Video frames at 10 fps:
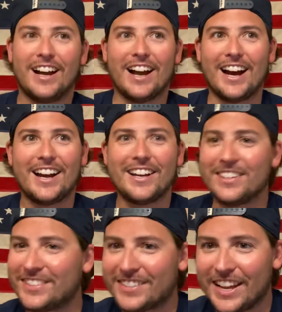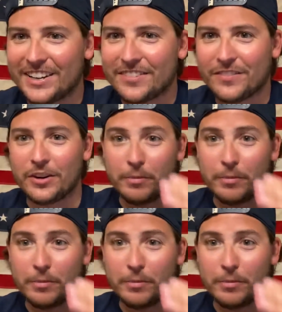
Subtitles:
I said it from